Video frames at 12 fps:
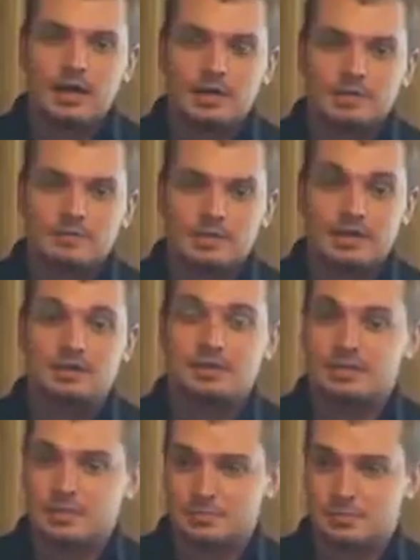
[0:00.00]
and
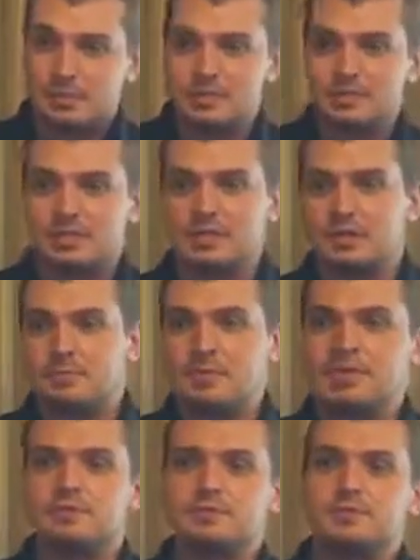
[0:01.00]
that's precisely it,
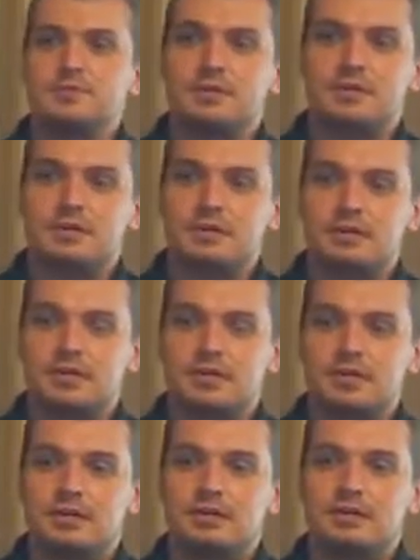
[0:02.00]
because there's been
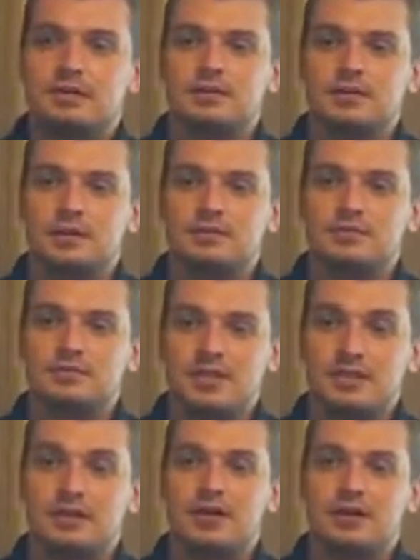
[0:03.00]
a lot of
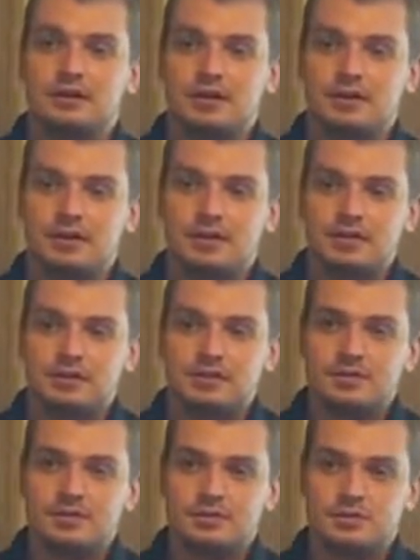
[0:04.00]
deadlock,
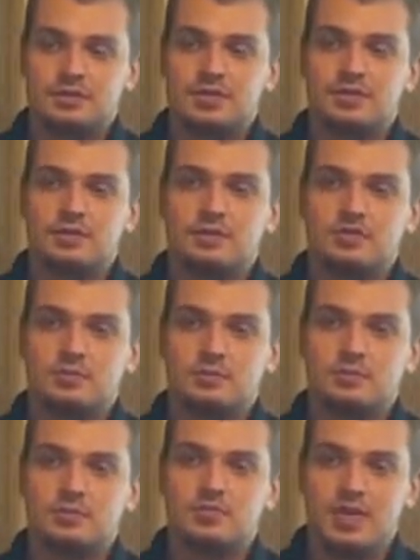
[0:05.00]
certainly in
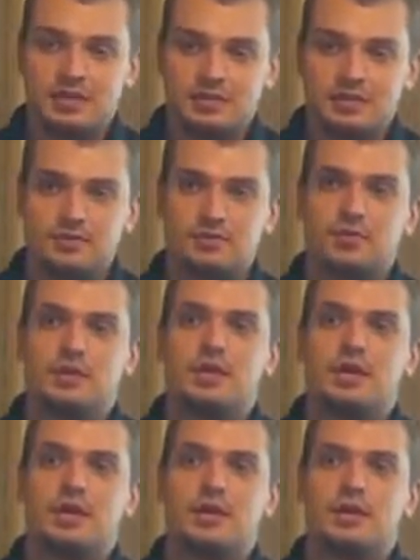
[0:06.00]
terms of aid
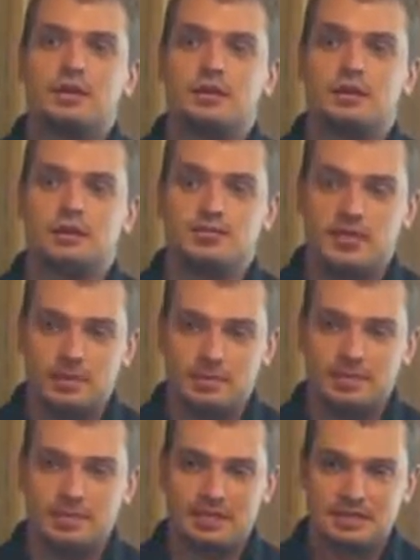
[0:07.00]
delivery and
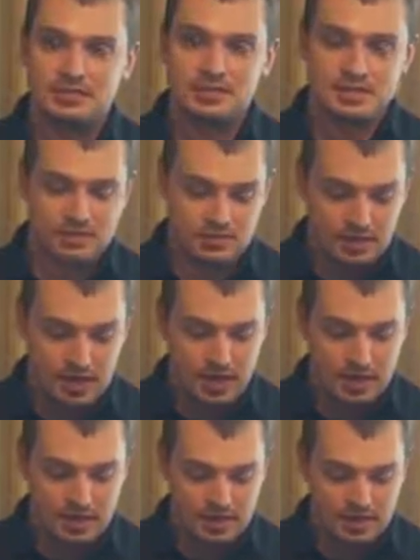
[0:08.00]
development activities in
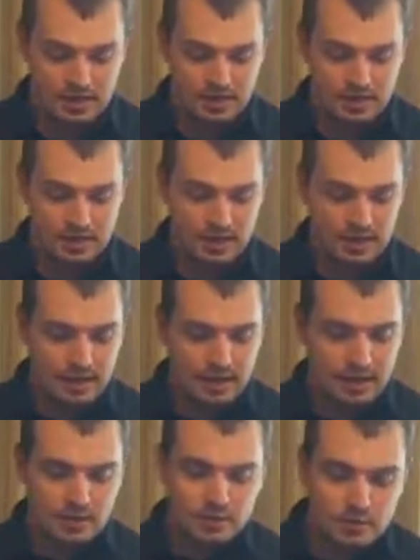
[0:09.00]
Rakhine, and
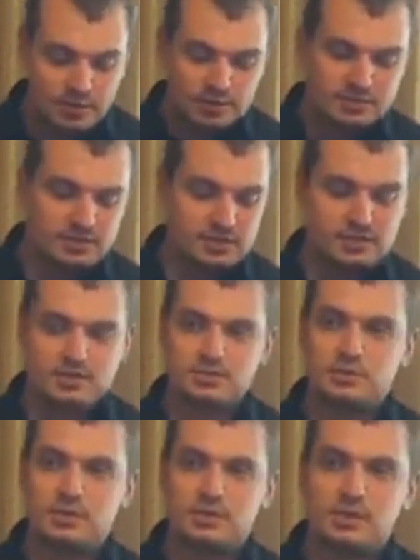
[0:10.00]
UN agencies
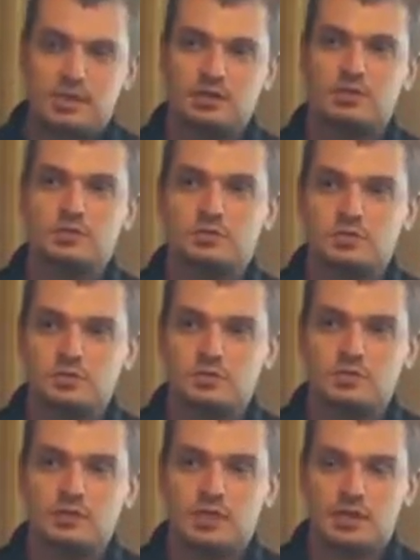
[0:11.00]
have been
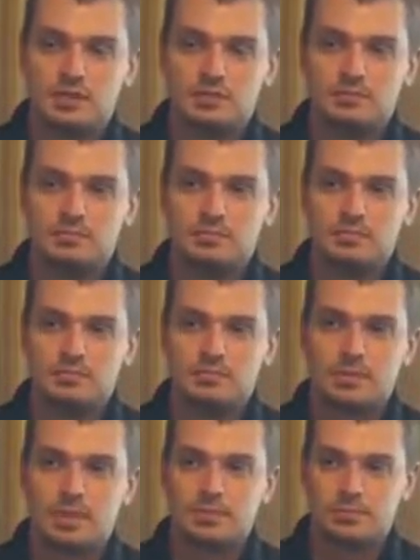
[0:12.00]
accused
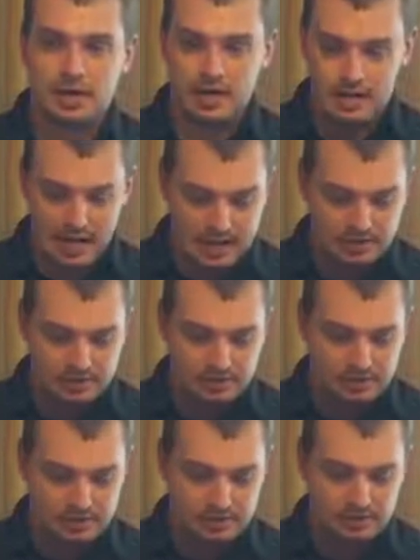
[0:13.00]
by Rakhine
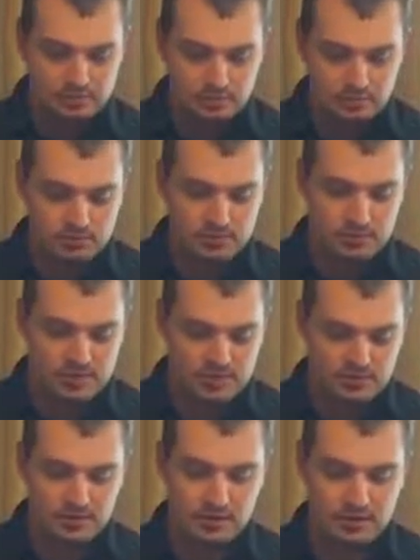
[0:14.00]
nationalists
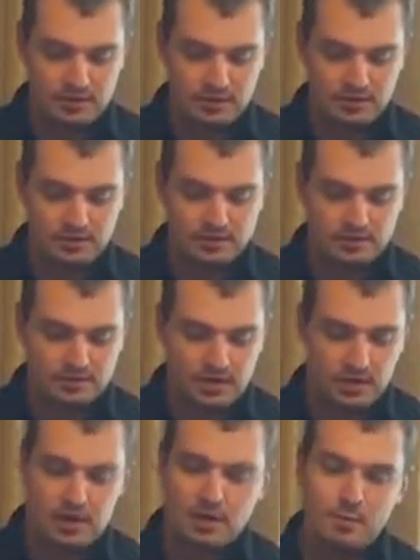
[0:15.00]
specifically and others of
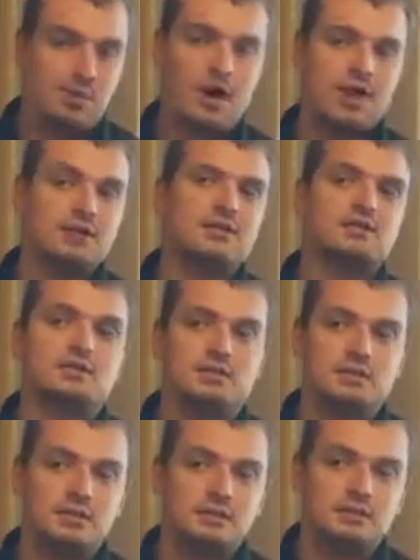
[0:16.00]
bias
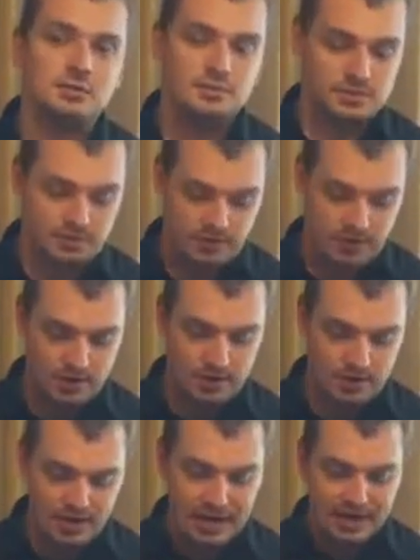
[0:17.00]
in terms of
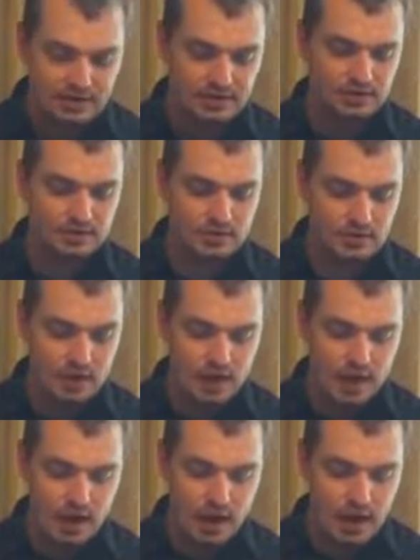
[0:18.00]
their aid delivery.
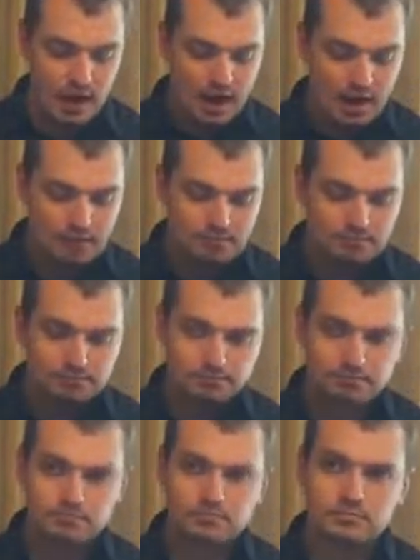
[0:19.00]

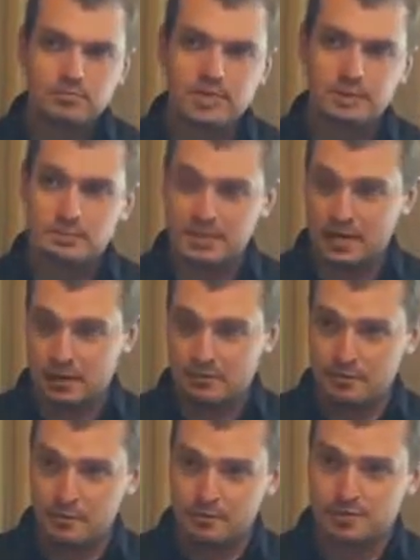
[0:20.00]
But now,
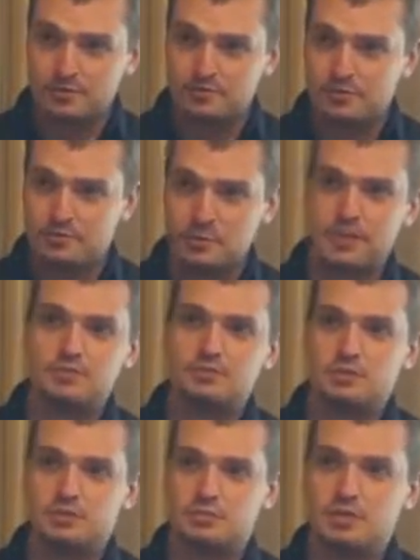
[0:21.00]
of course, you've
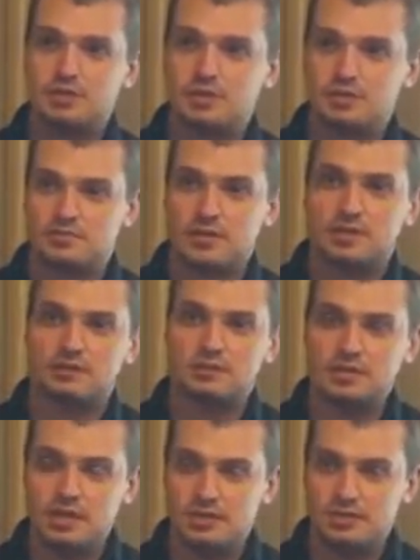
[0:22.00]
re-entered this process of
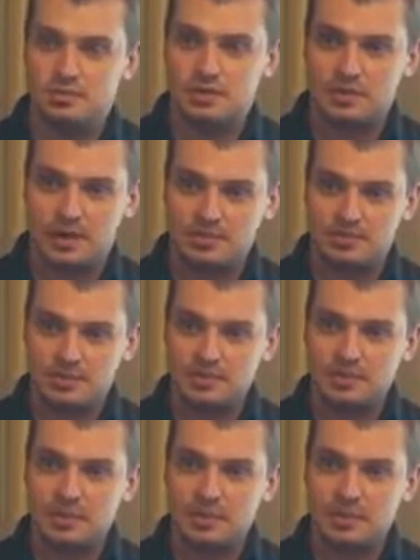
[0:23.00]
consultation with the government.